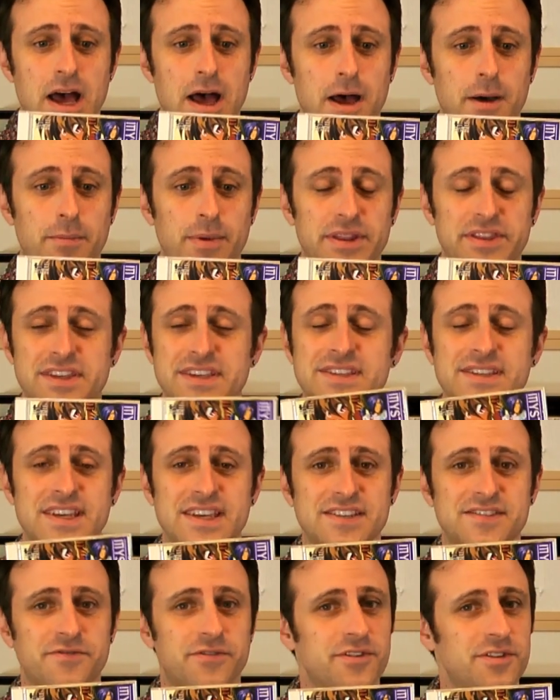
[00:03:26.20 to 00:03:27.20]
But this
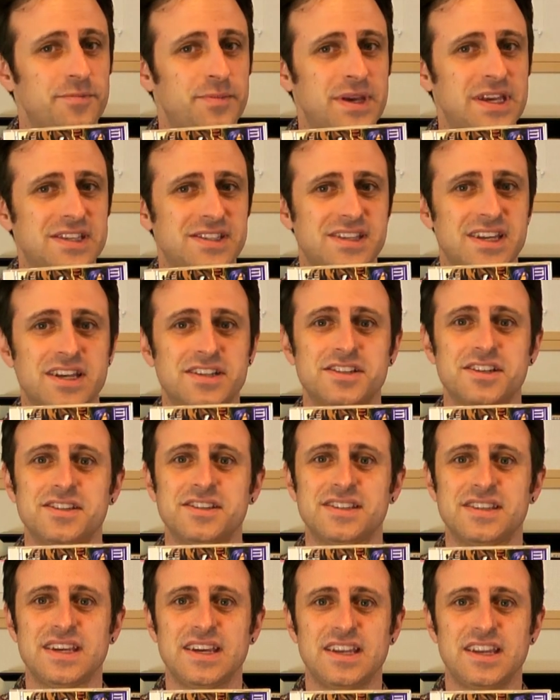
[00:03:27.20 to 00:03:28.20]
is for the PC
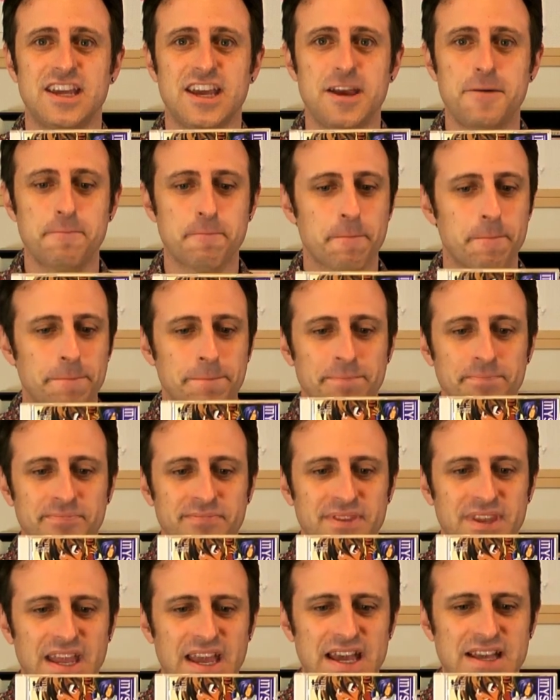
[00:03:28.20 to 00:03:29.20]
Engine CD.
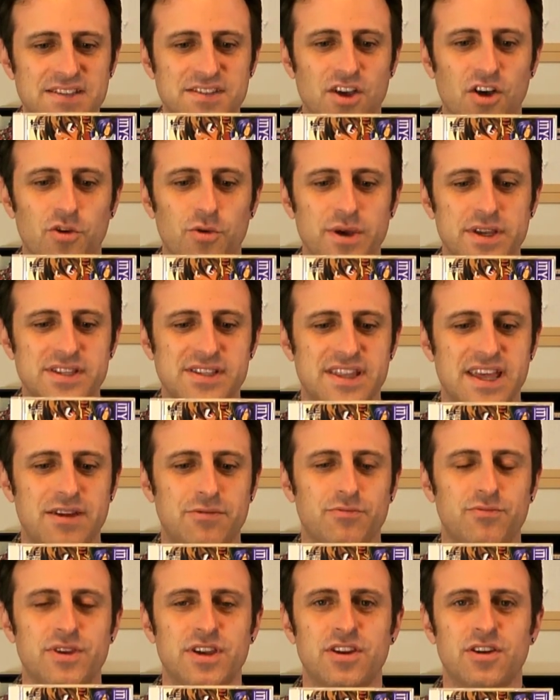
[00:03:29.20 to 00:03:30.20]
As always,
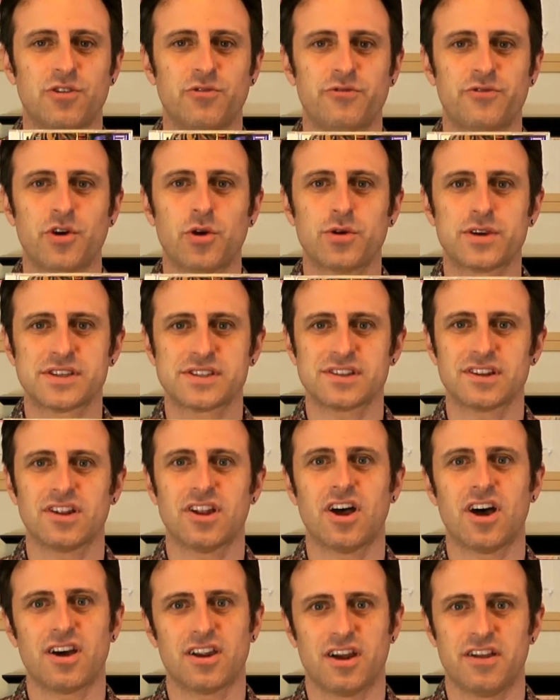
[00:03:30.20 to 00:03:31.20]
they focused a
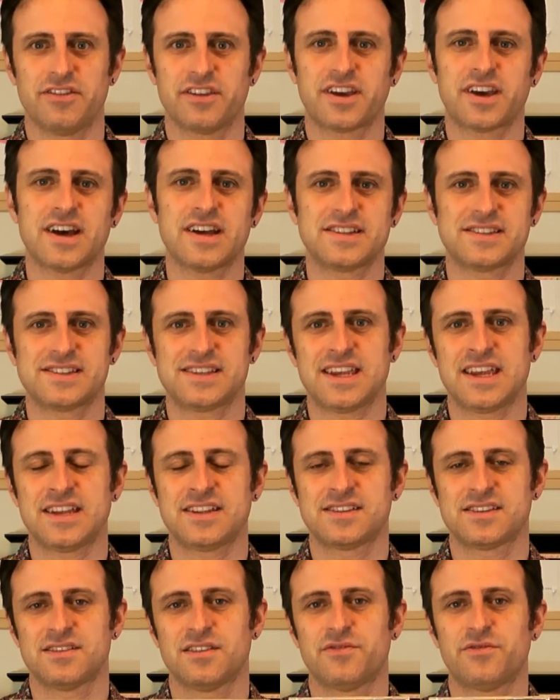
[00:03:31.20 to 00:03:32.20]
lot on the
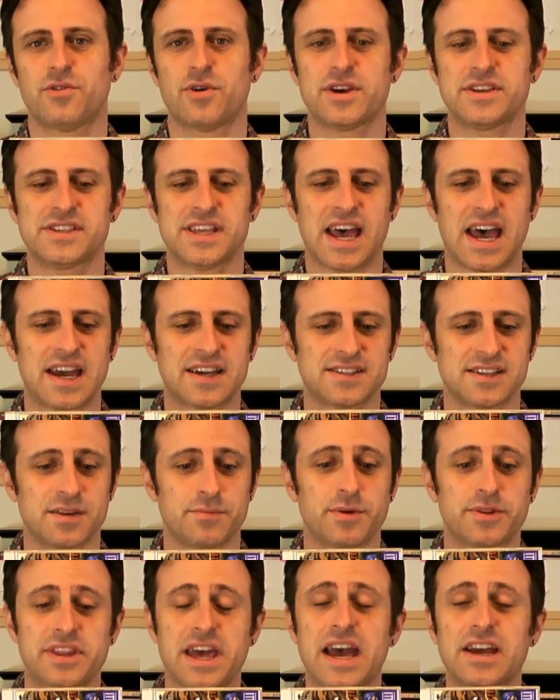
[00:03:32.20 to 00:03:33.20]
cutscenes and the voice
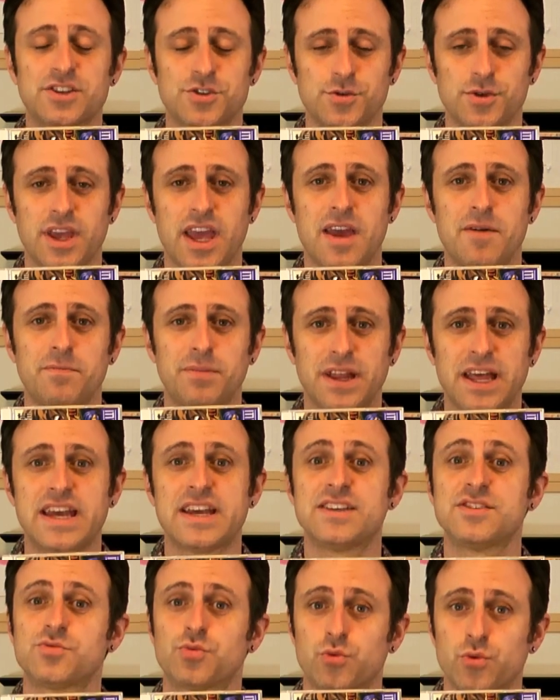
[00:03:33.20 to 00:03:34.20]
acting, but the actual
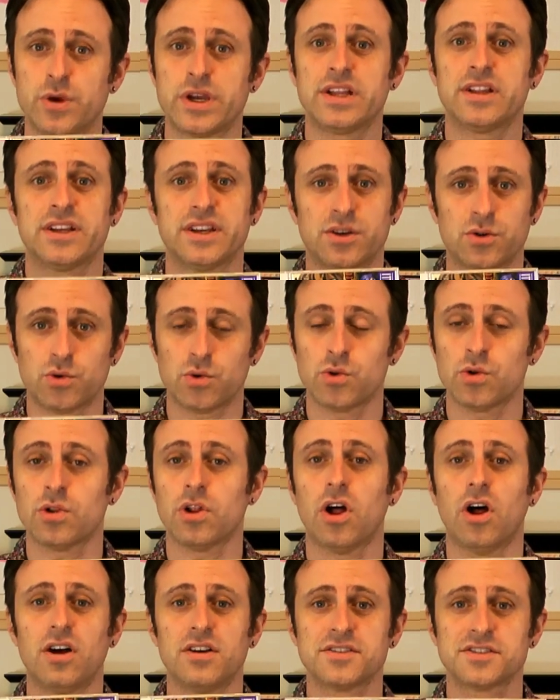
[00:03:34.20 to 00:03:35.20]
gameplay is really
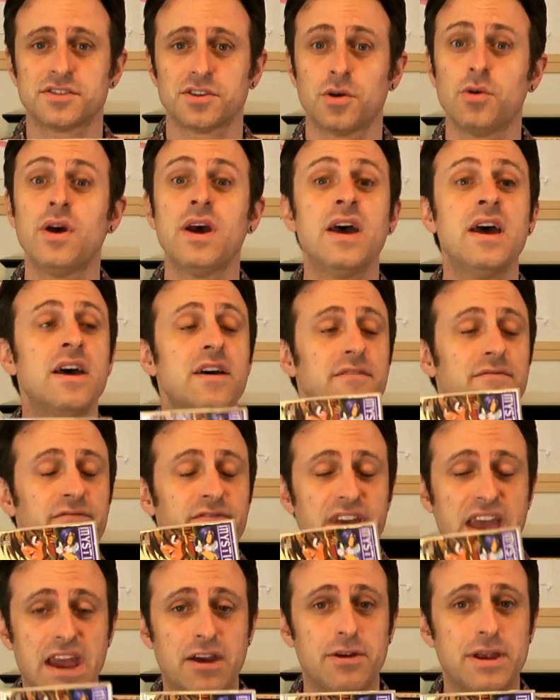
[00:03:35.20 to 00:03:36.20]
cool. Also,
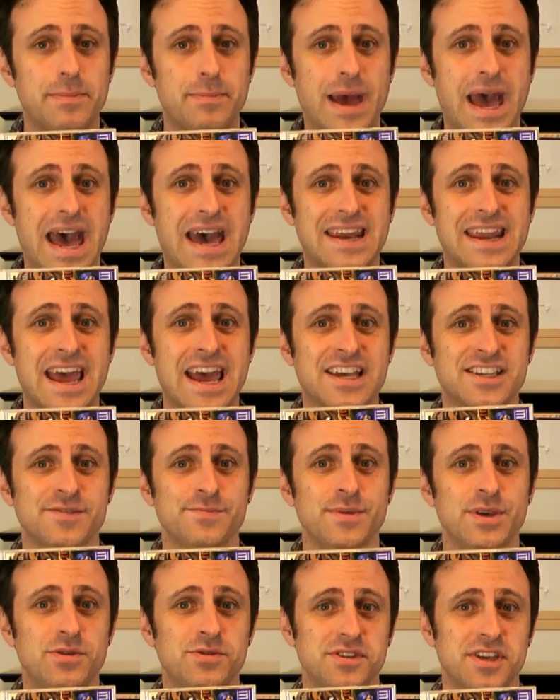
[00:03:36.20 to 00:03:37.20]
very
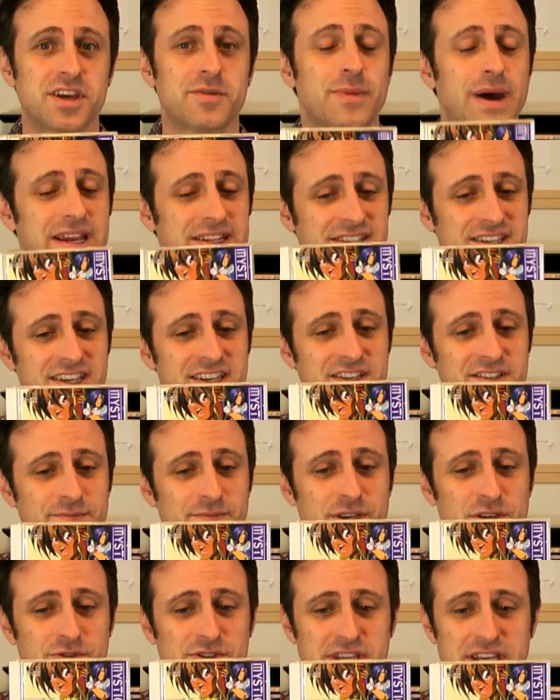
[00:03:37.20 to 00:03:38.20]
badass music by T's
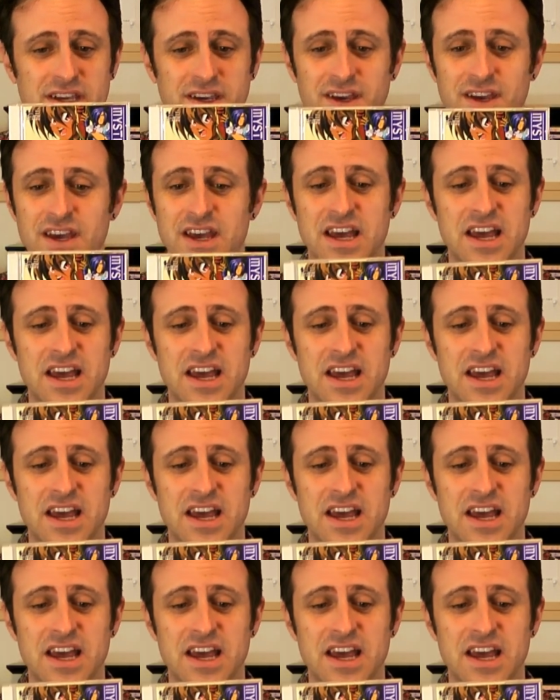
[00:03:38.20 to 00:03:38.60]
Music.